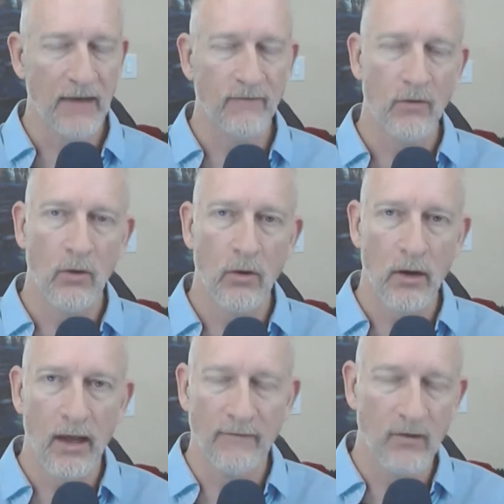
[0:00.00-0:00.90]
If
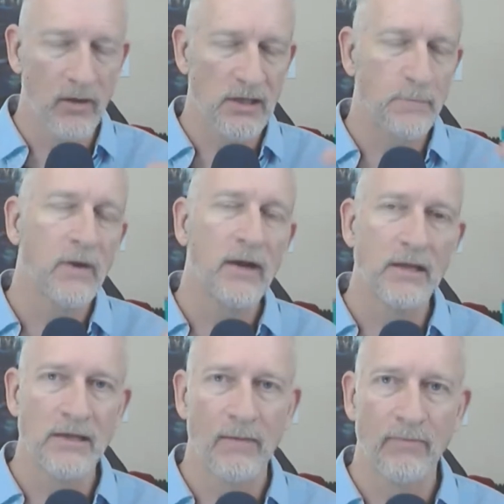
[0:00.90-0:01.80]
you
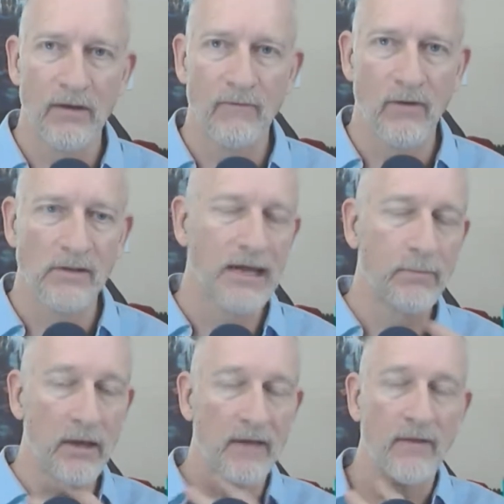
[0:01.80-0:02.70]
experience something, for
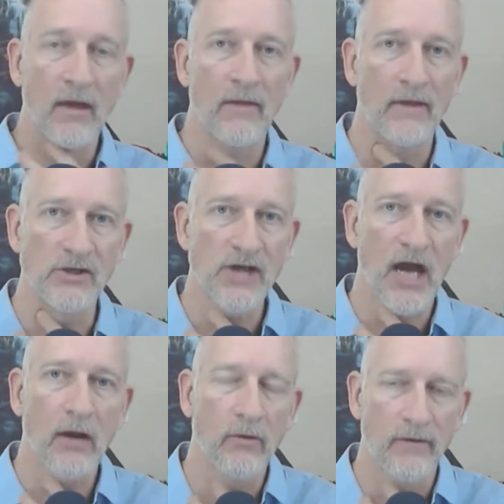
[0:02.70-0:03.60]
example, in the
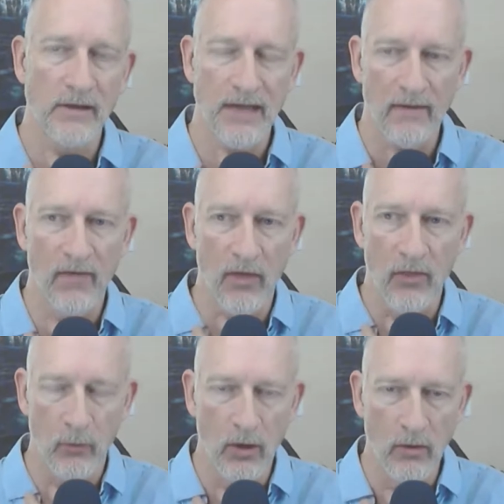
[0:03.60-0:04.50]
chakra that's at the
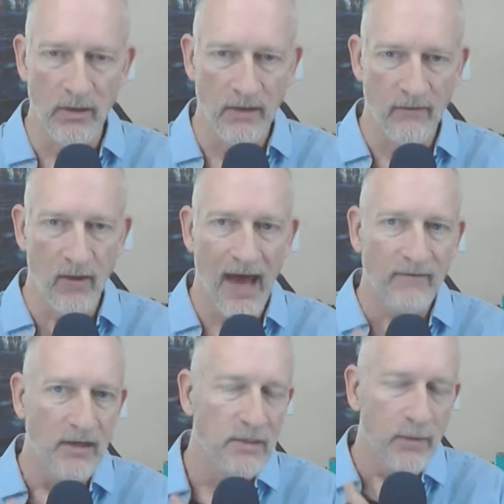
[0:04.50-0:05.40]
throat, if you
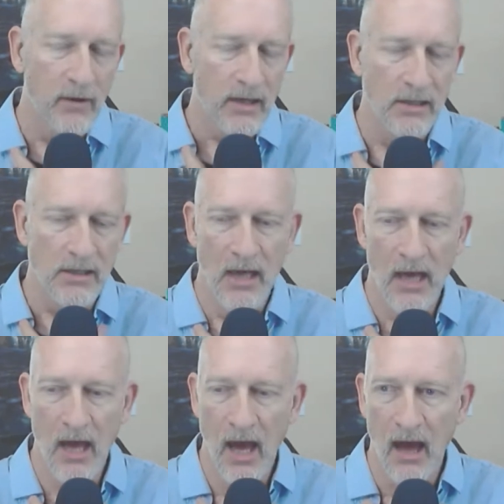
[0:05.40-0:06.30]
have experience
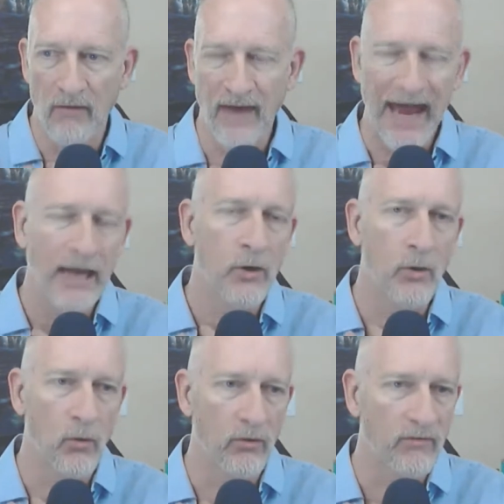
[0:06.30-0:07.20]
of
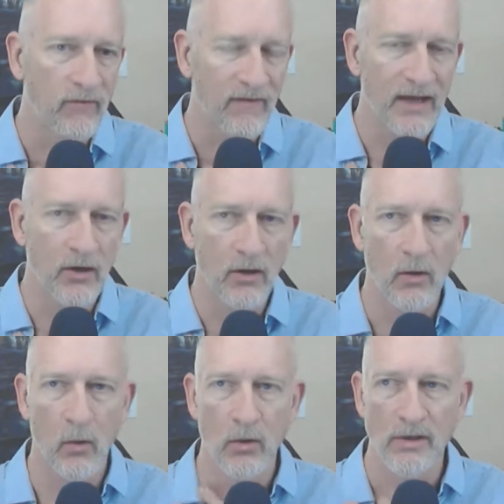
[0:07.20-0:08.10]
anger or fear
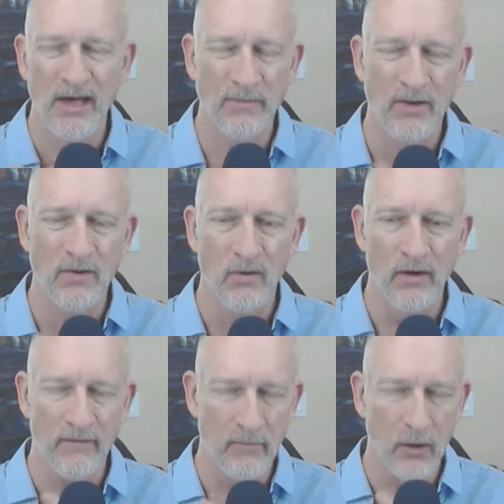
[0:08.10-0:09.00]
or some sort
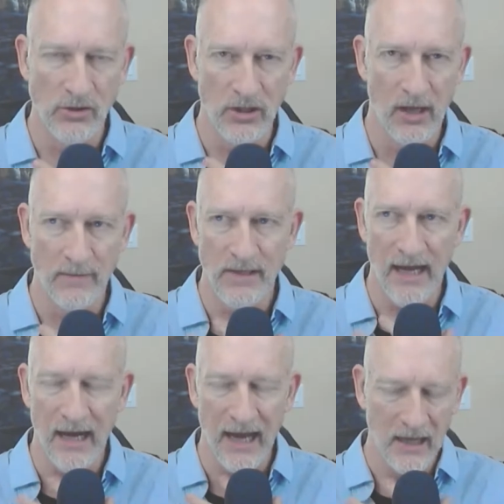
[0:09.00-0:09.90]
of emotional
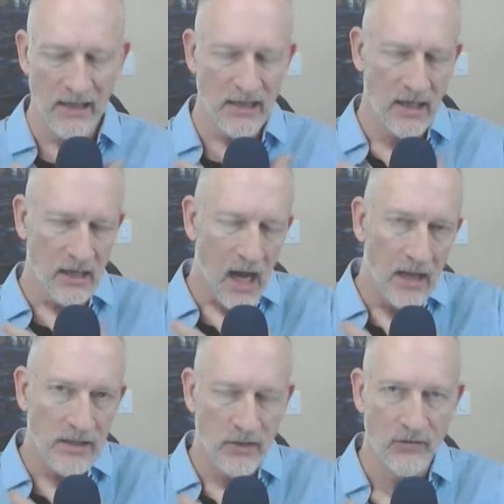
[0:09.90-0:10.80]
upset and it's
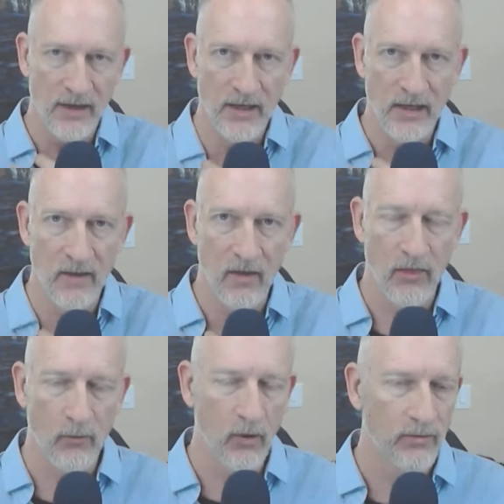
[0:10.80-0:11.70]
concentrated in the
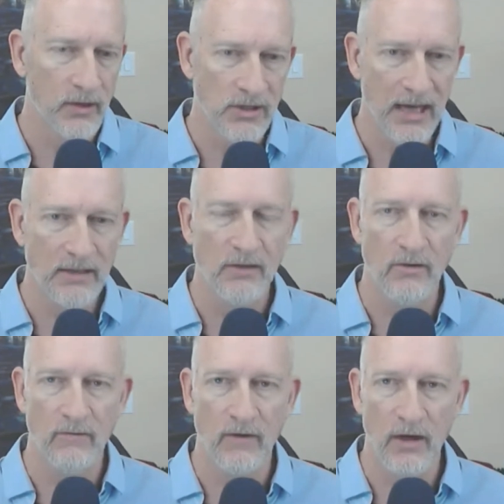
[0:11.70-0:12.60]
throat, the chances
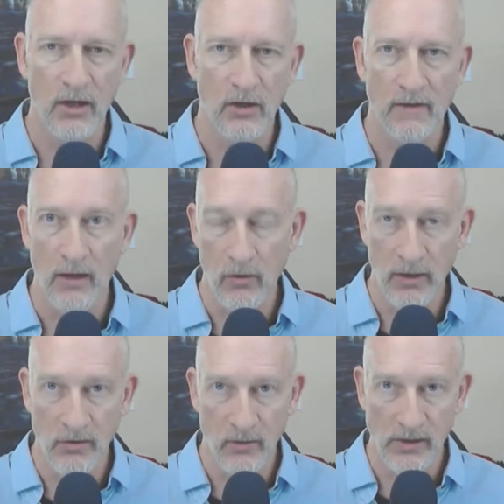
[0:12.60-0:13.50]
are very good that your
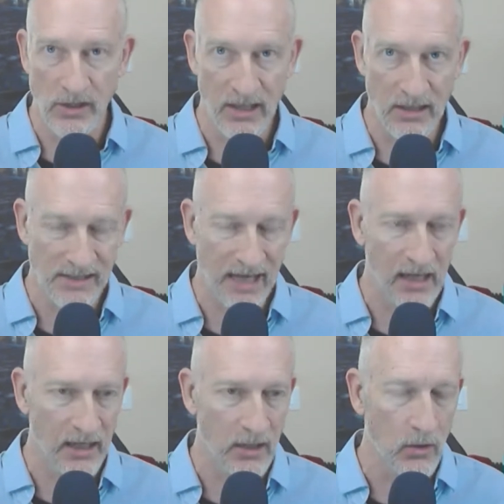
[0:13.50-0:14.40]
intuition is
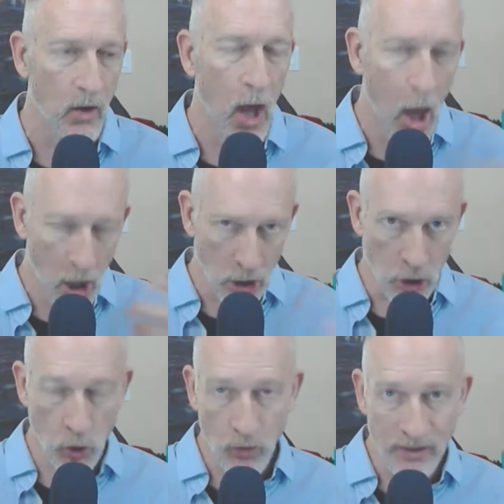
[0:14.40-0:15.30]
telling you
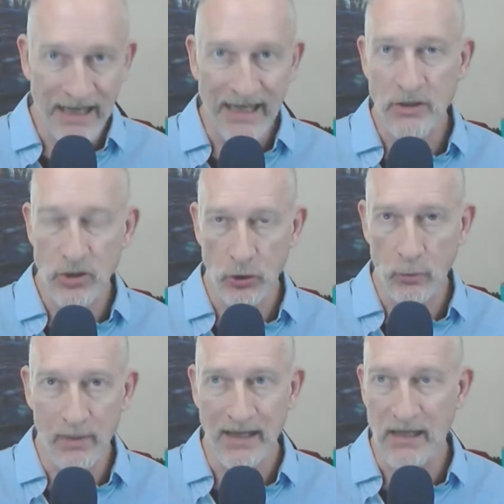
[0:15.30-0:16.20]
you need
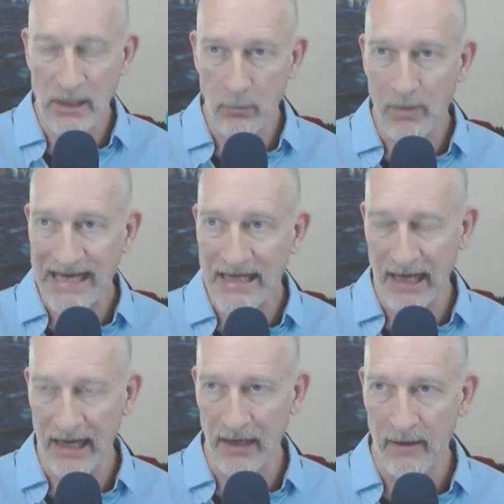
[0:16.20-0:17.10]
to be
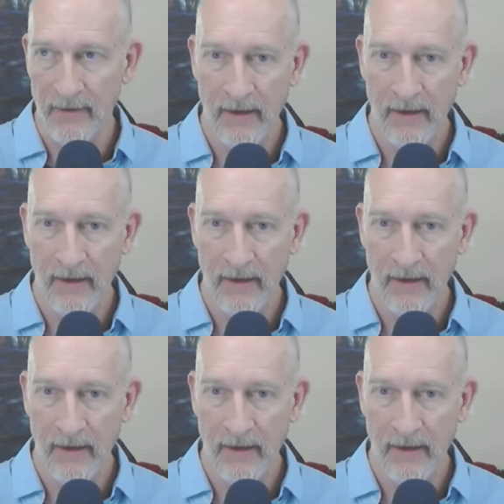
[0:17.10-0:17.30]
speaking.